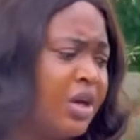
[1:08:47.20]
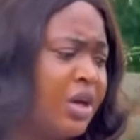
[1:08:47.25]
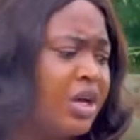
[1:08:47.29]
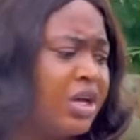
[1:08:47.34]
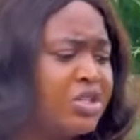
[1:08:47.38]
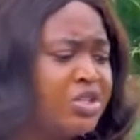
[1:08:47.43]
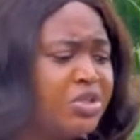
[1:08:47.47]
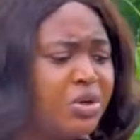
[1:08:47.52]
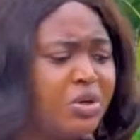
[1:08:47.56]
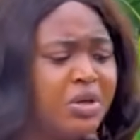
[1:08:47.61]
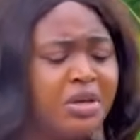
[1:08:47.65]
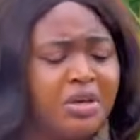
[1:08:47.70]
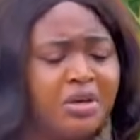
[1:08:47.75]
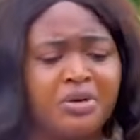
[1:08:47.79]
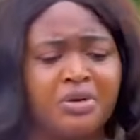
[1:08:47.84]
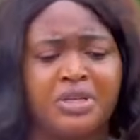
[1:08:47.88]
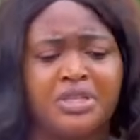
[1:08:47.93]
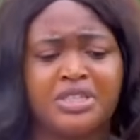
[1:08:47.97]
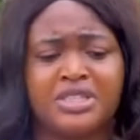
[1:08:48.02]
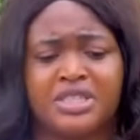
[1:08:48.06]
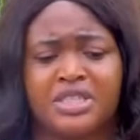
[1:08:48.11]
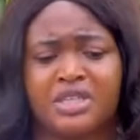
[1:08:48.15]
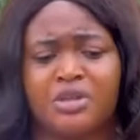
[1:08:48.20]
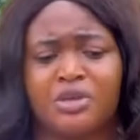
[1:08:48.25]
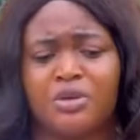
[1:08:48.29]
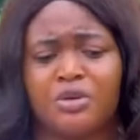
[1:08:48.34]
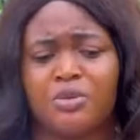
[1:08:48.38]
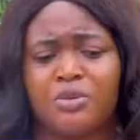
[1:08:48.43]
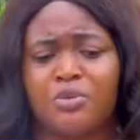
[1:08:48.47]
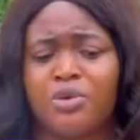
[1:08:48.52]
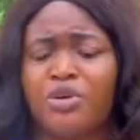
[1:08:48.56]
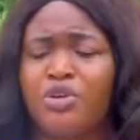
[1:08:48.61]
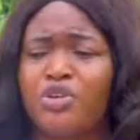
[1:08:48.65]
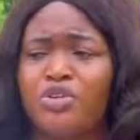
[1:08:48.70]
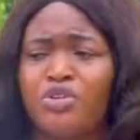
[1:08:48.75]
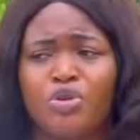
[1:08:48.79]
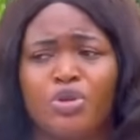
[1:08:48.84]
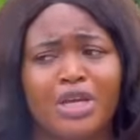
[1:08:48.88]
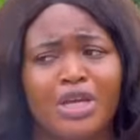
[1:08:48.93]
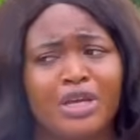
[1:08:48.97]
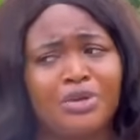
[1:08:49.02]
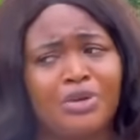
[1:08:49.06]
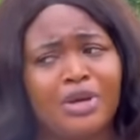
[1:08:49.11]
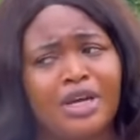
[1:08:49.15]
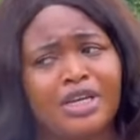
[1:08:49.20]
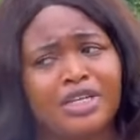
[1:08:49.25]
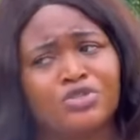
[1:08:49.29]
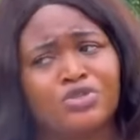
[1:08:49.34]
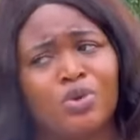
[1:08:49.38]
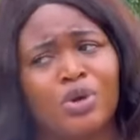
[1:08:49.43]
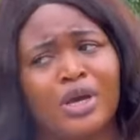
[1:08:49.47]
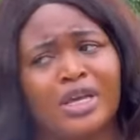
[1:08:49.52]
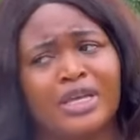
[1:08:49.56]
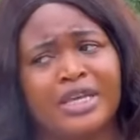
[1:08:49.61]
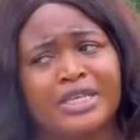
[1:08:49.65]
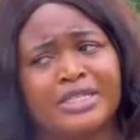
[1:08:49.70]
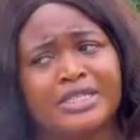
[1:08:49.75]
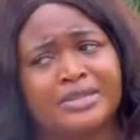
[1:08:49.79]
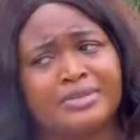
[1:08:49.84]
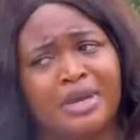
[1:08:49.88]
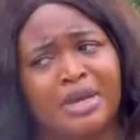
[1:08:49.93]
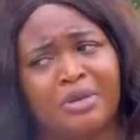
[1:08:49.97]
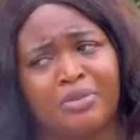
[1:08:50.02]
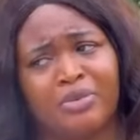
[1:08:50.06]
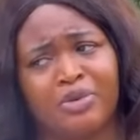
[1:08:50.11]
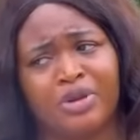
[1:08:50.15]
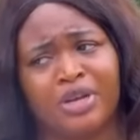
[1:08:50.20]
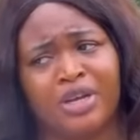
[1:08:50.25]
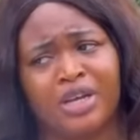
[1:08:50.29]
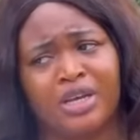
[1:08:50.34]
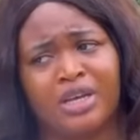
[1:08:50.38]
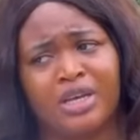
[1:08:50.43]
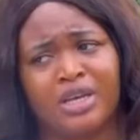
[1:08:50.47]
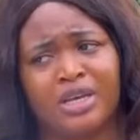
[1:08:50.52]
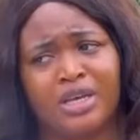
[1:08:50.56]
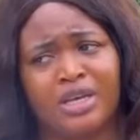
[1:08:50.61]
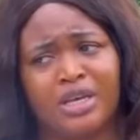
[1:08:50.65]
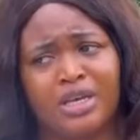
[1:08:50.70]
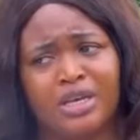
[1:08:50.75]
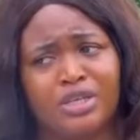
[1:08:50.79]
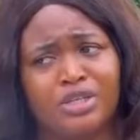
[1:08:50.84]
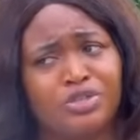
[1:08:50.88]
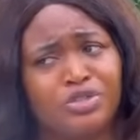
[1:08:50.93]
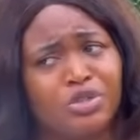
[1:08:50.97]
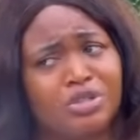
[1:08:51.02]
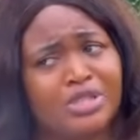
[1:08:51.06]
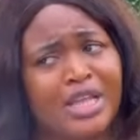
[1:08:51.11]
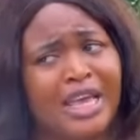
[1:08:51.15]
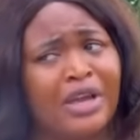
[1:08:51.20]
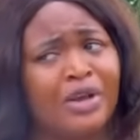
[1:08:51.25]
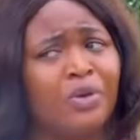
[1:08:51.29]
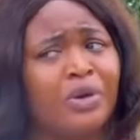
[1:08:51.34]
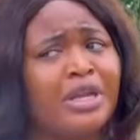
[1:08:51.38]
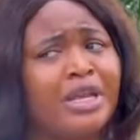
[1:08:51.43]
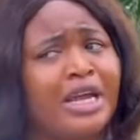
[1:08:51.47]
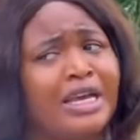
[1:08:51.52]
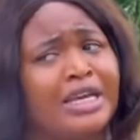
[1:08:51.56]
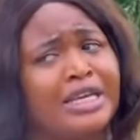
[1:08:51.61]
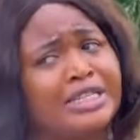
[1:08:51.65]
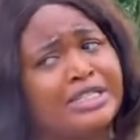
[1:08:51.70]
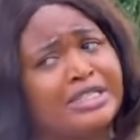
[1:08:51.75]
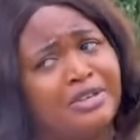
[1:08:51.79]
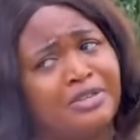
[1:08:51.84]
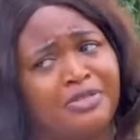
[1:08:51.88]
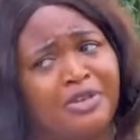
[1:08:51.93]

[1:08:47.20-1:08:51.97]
It's okay, Auntie. But you know that you can't go against my brother. It's just like going against the